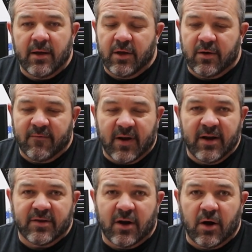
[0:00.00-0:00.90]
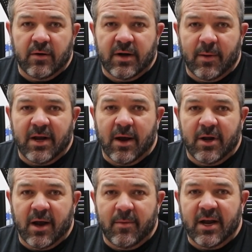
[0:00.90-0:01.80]
You can find us on our
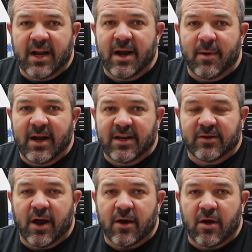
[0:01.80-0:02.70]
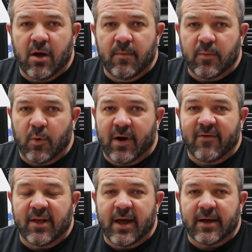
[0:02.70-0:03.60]
www.dynamitediesel.com
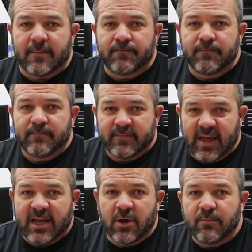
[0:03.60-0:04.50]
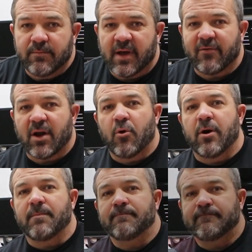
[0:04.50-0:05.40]
whenever you like. Thank you. Have a great morning.